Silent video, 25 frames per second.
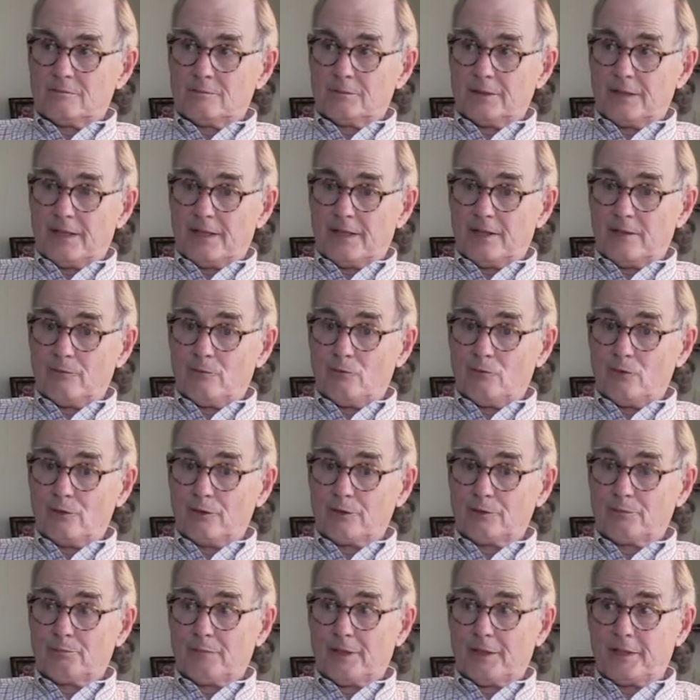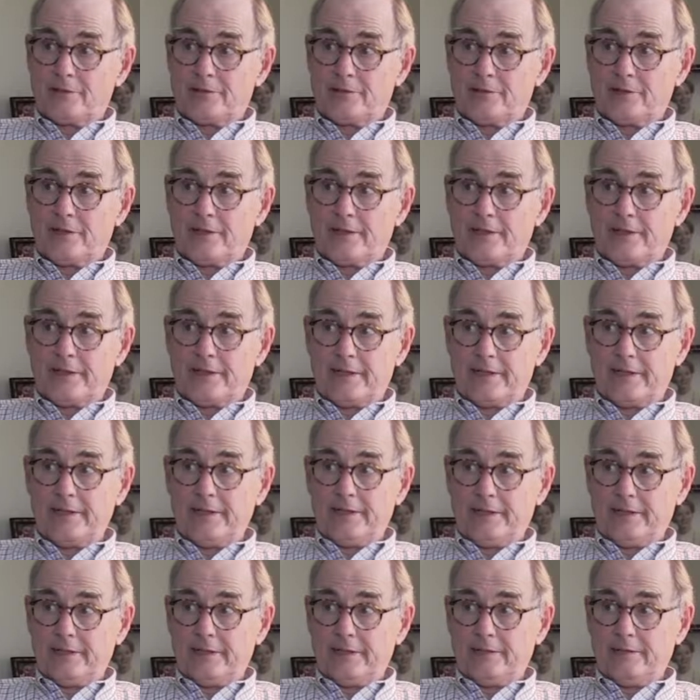but I was patriotic
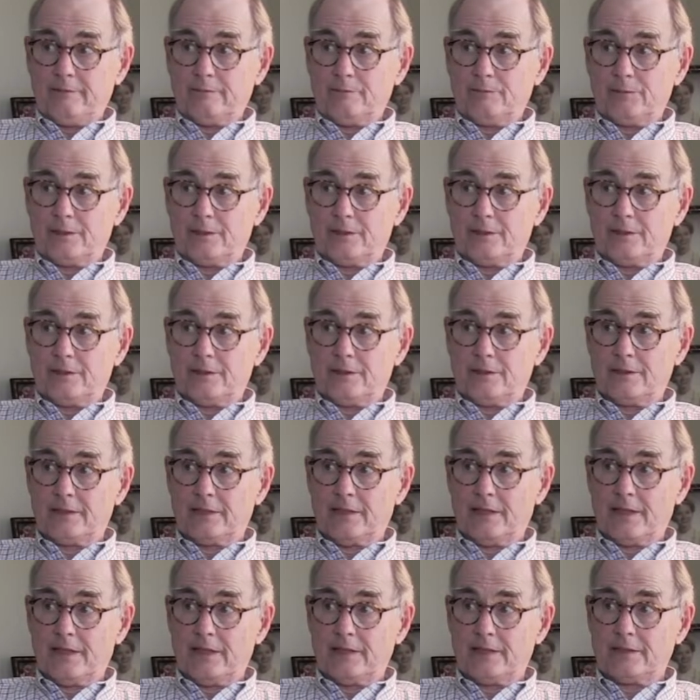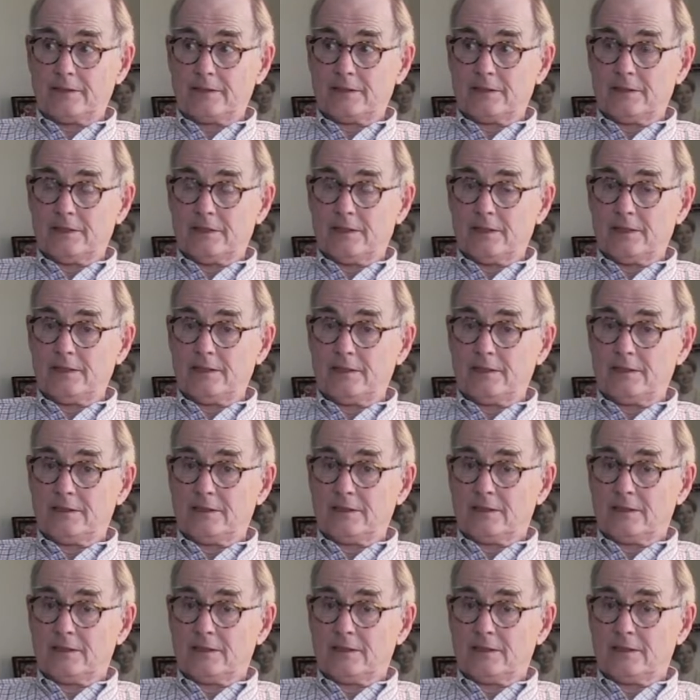anyhow, but it enhanced that.